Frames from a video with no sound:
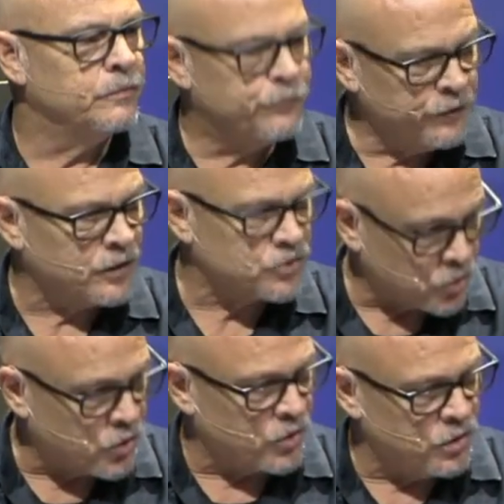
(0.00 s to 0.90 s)
fix
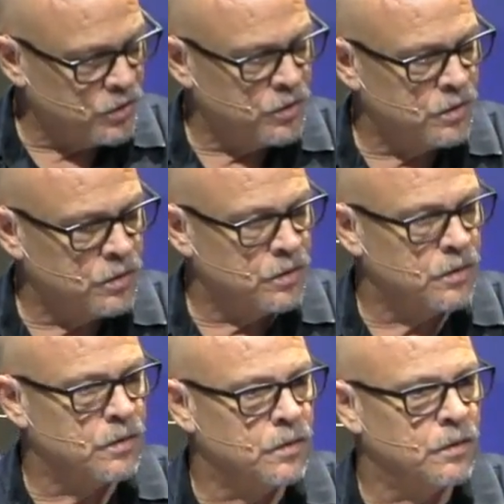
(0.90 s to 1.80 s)
her.
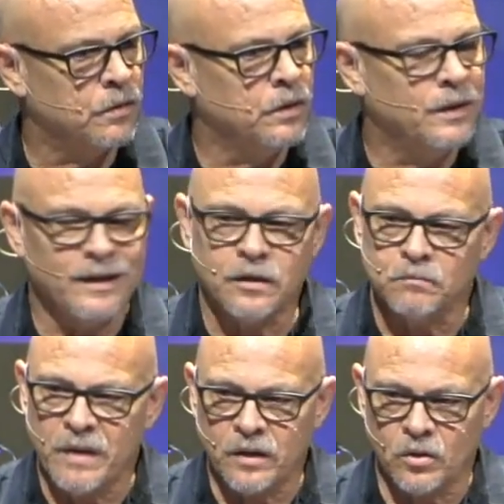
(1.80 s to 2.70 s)
He could
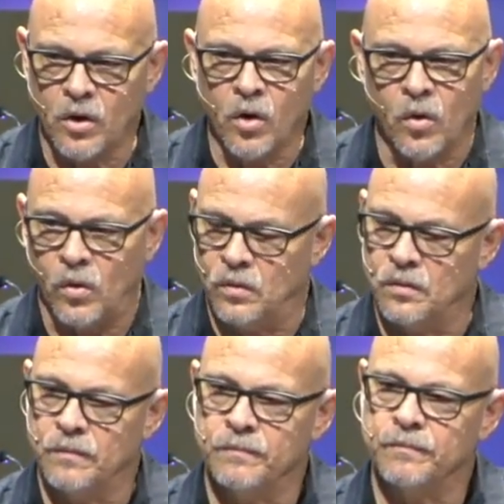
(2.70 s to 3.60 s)
make her whole,
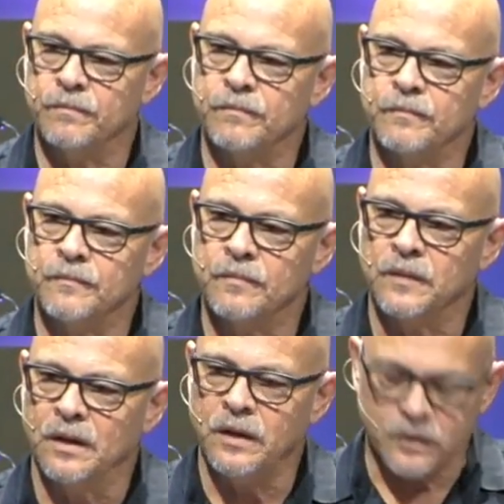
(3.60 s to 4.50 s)

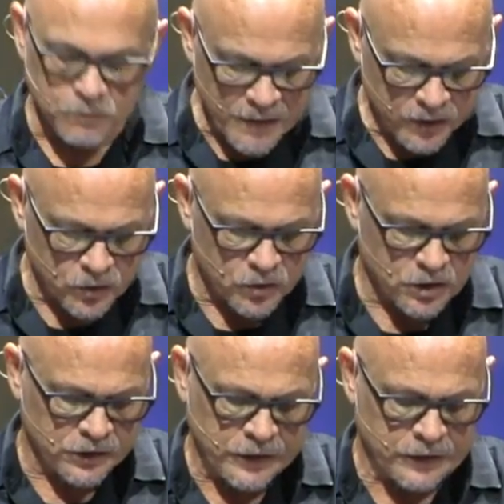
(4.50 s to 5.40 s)
he could make her
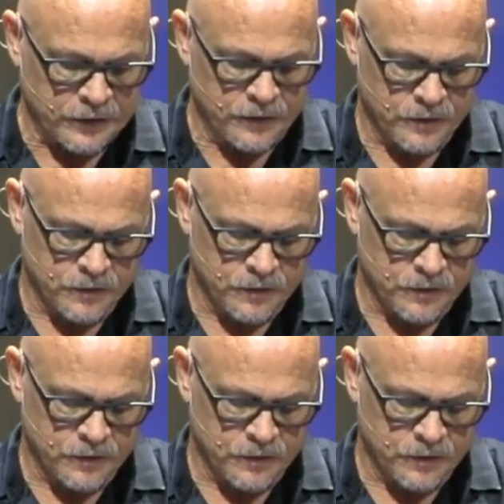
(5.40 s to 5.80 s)
clean.